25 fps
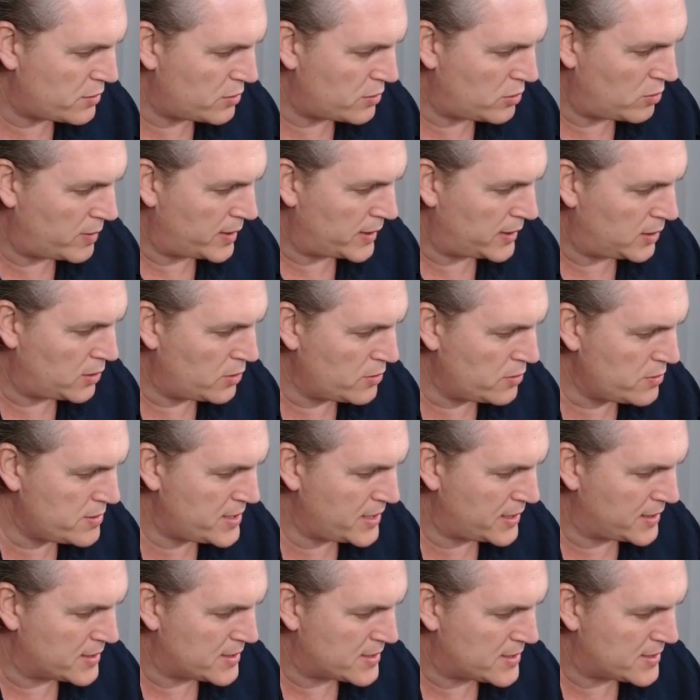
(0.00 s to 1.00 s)
or we're losing
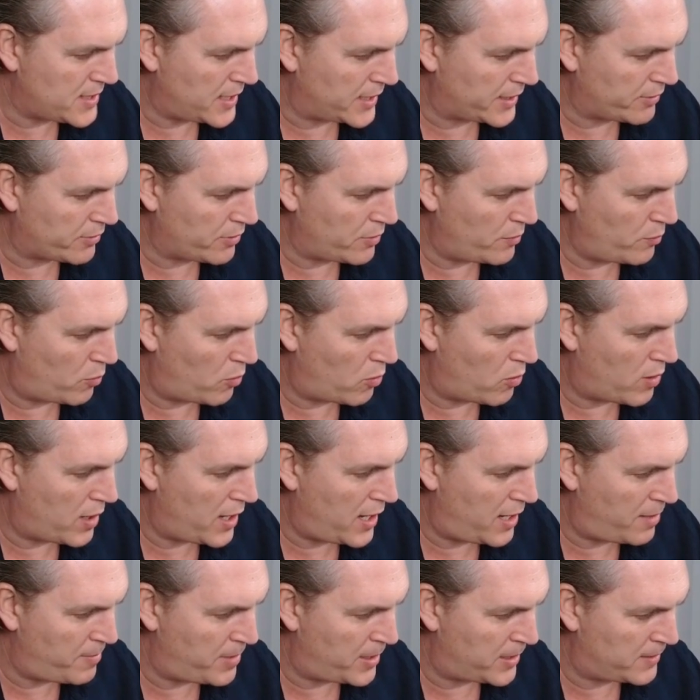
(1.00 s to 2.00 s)
the Sacred
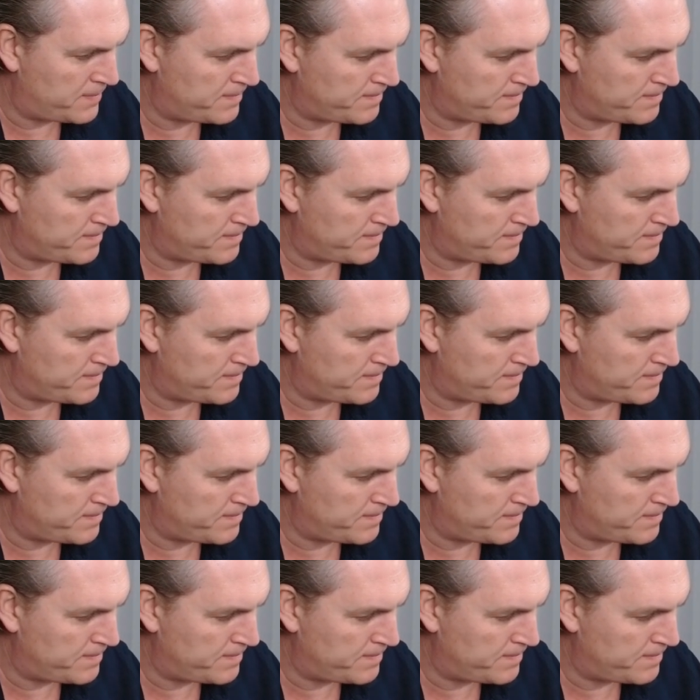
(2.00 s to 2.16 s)
Warhammer.